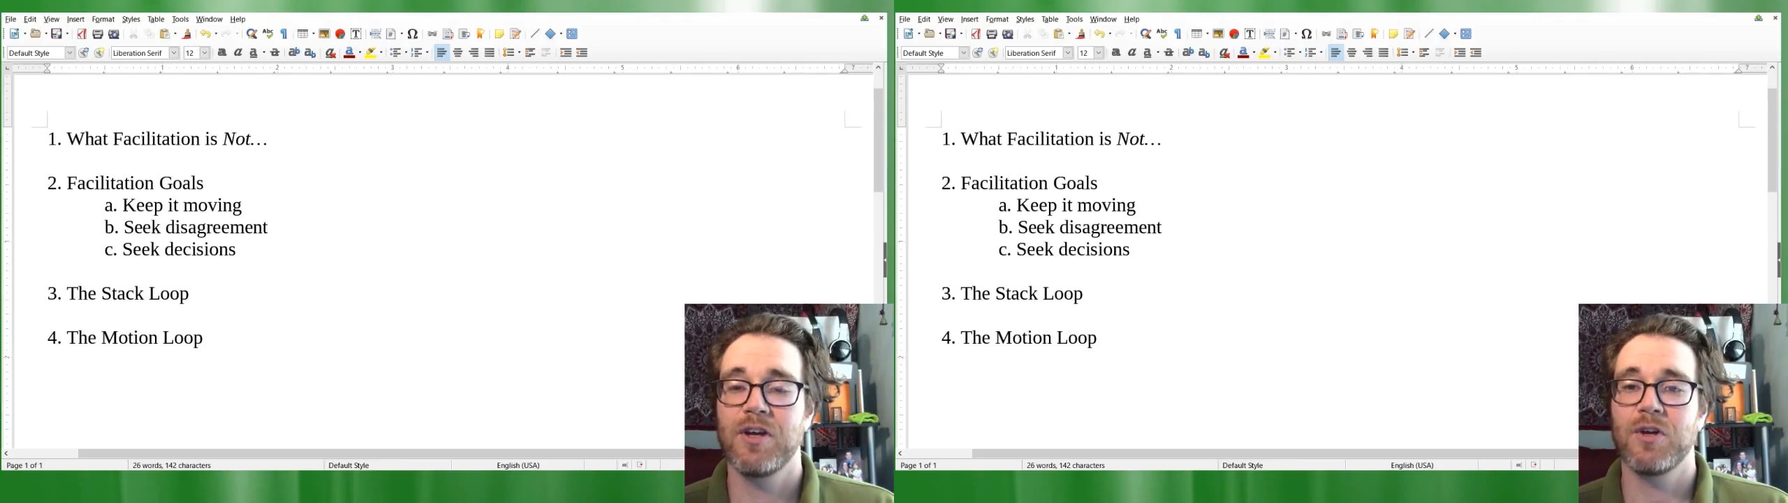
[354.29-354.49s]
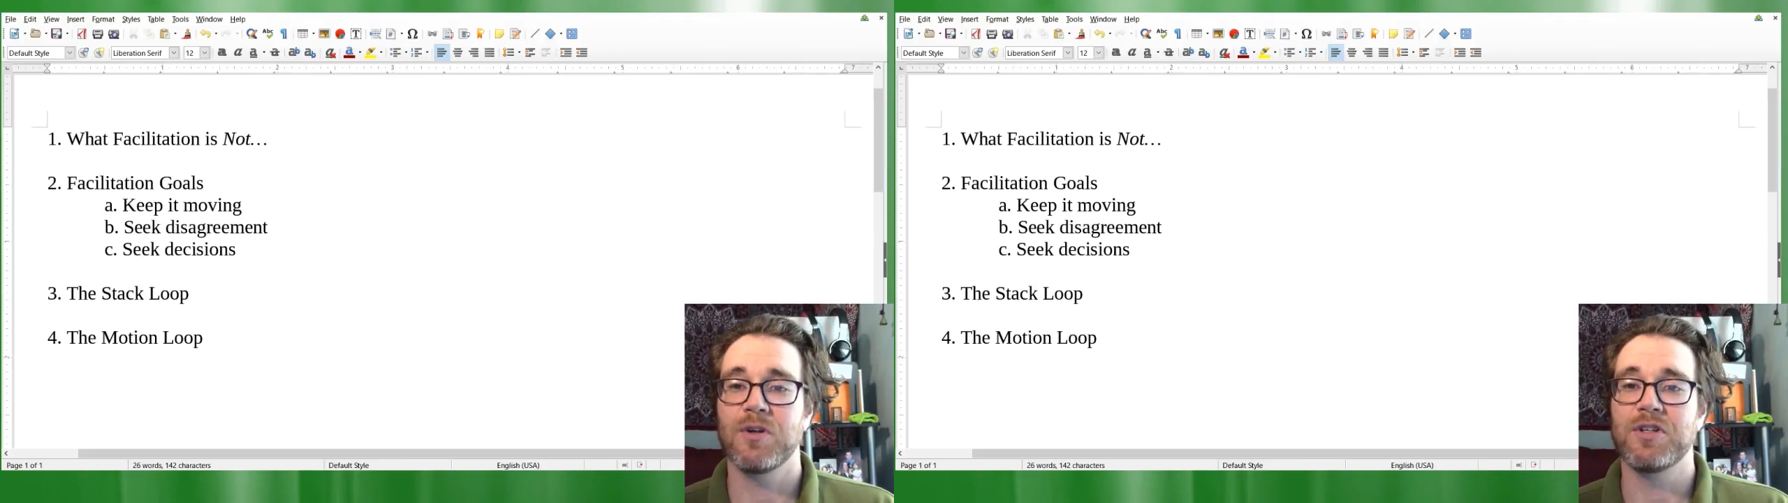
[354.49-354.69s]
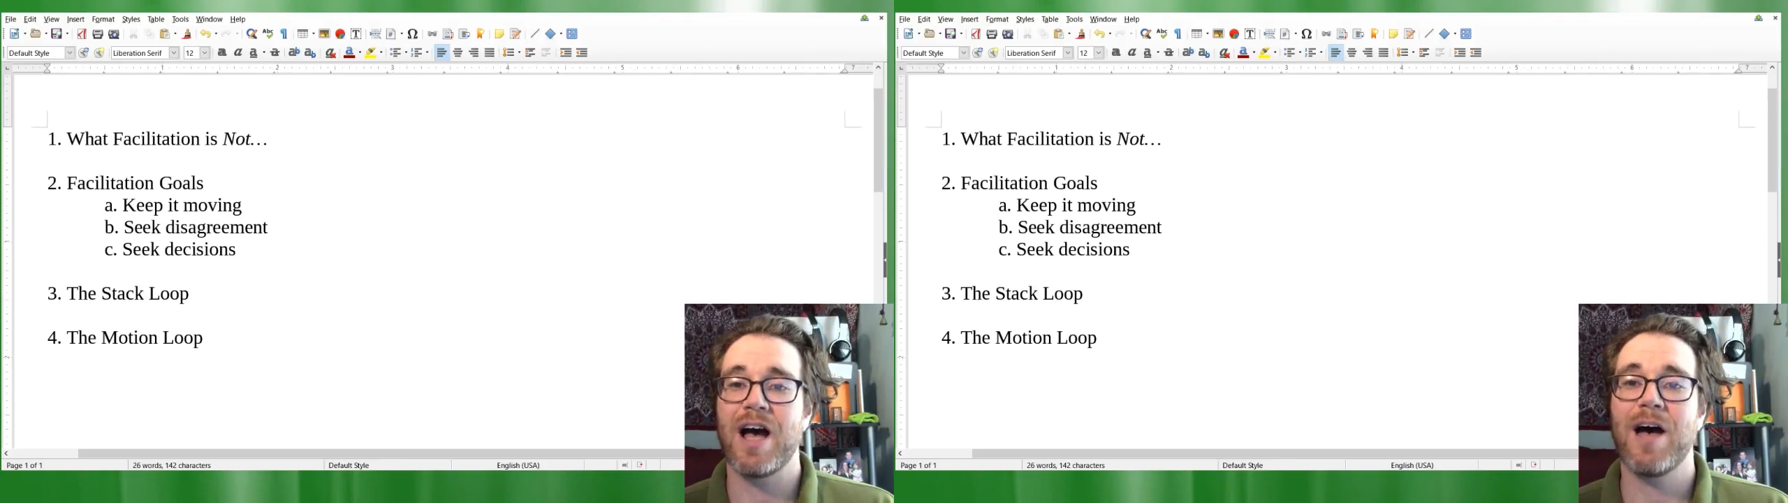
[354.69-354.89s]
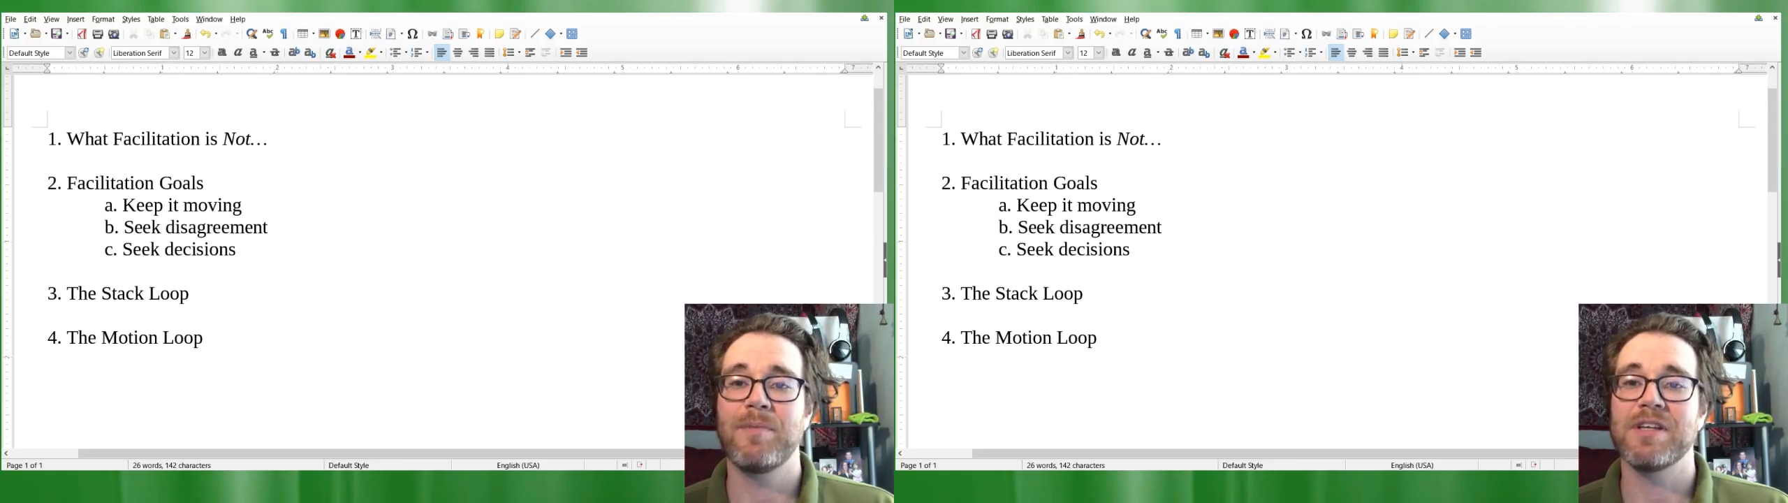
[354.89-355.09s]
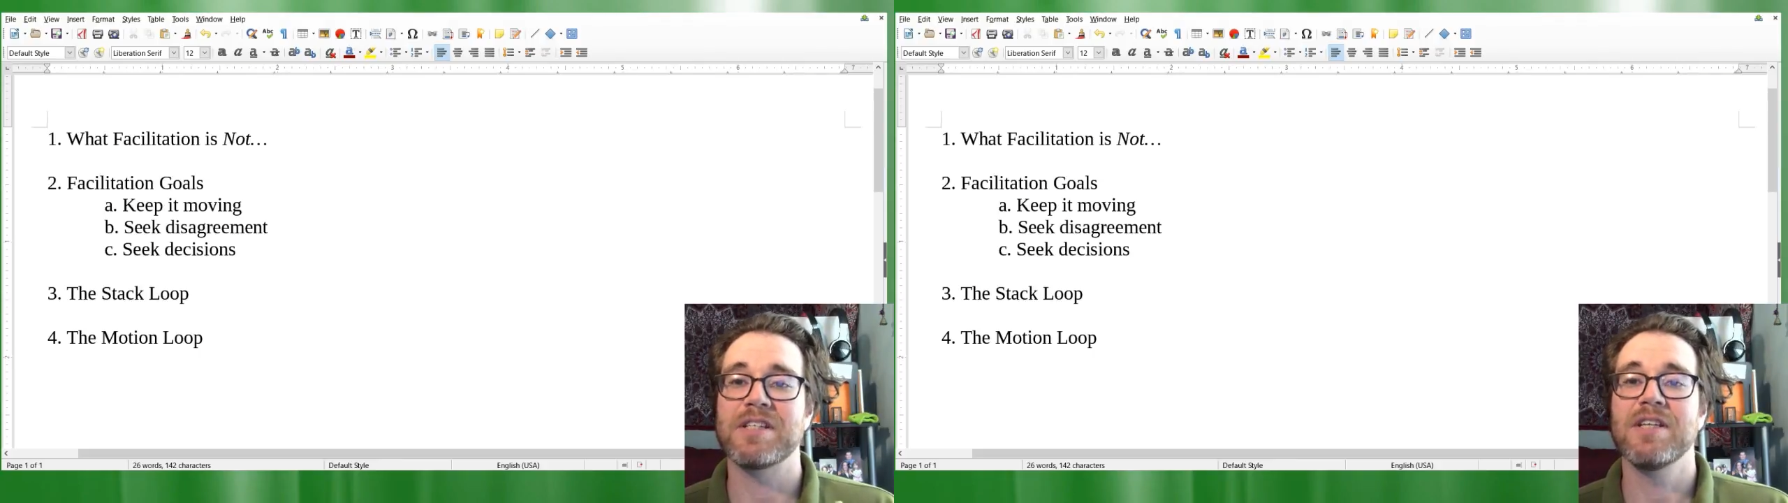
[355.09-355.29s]
your job
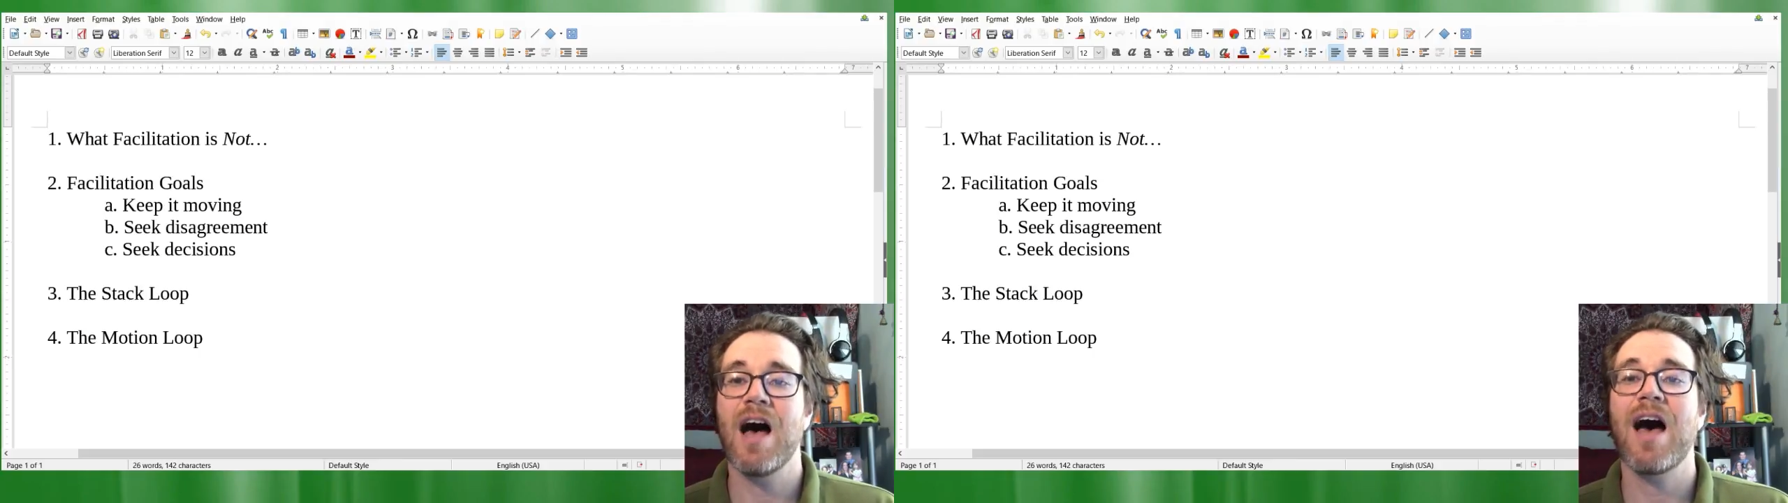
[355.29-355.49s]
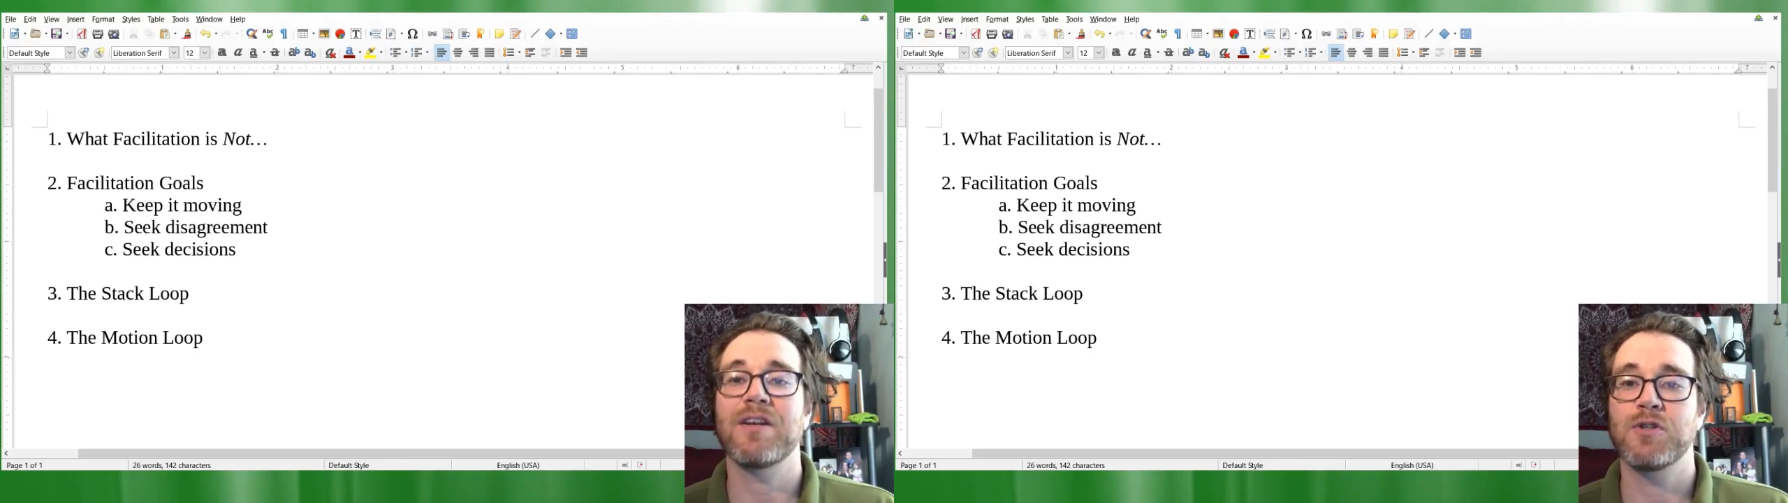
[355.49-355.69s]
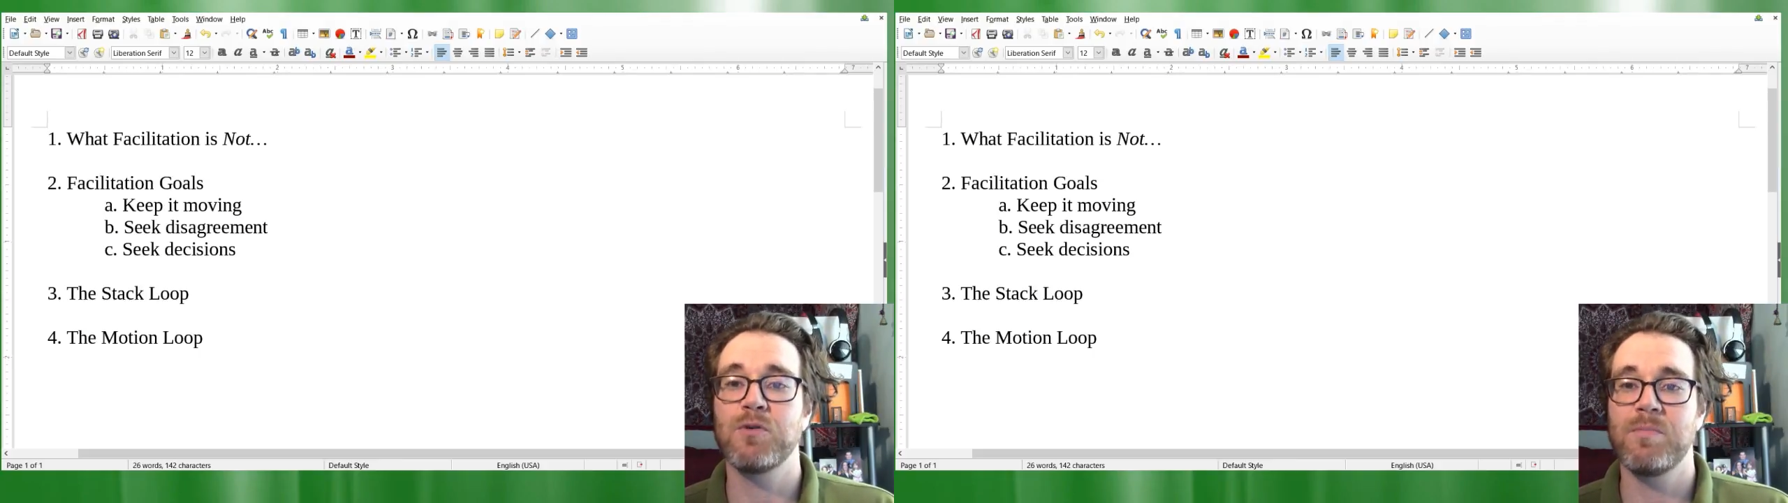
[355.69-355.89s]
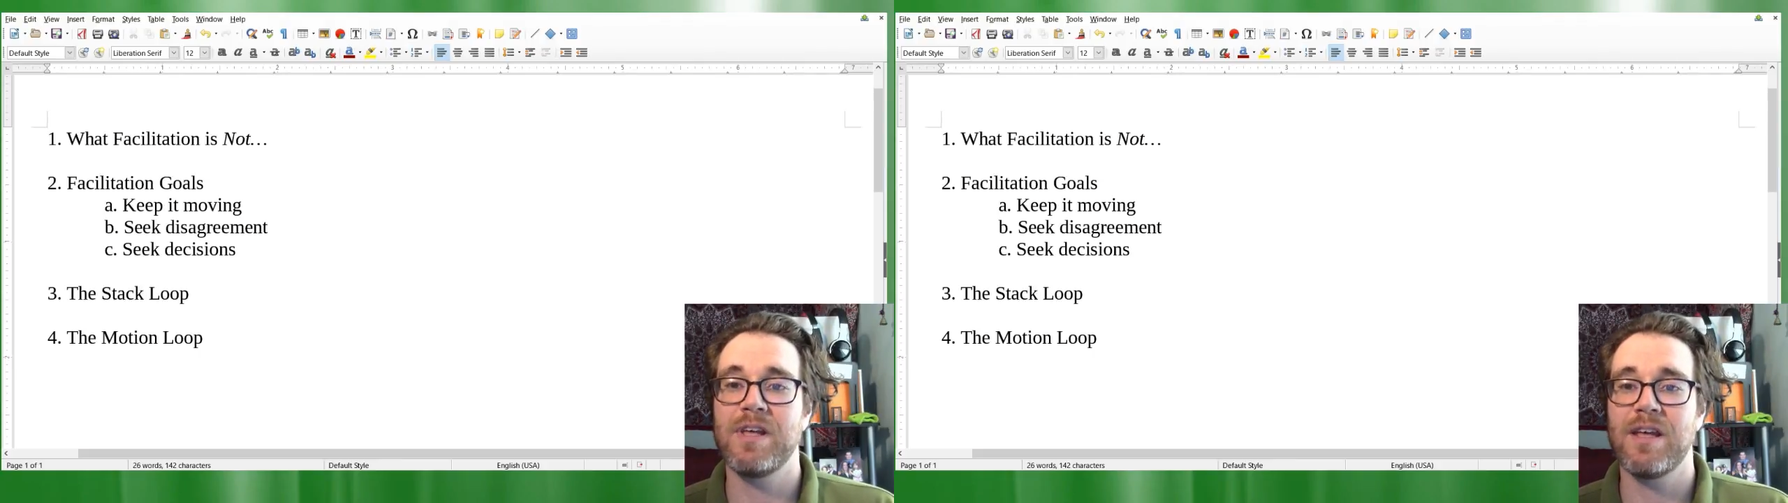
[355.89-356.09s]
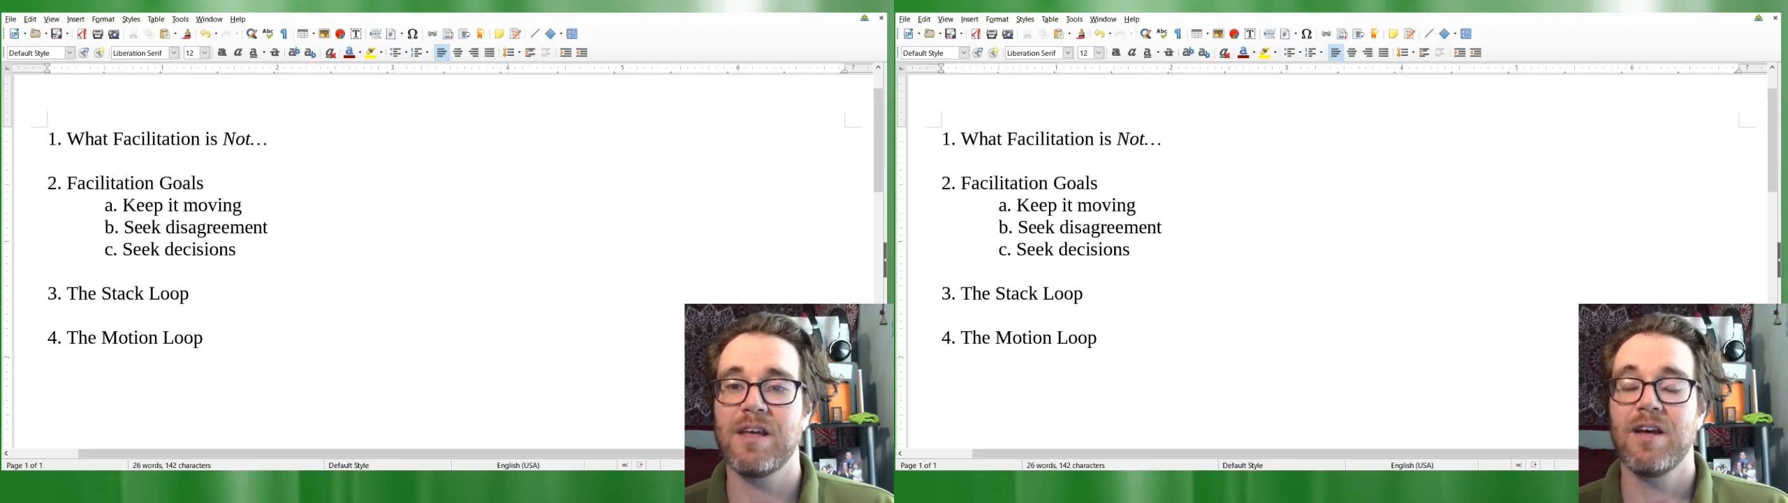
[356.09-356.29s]
is not to
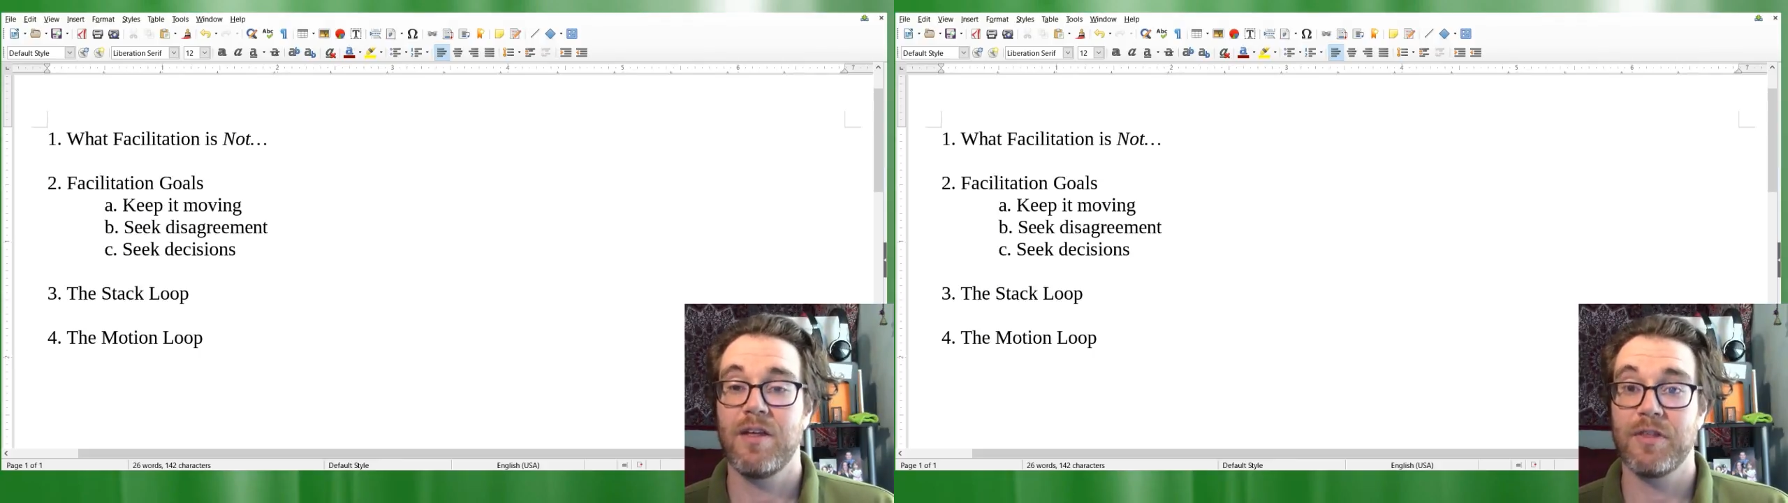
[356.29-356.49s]
be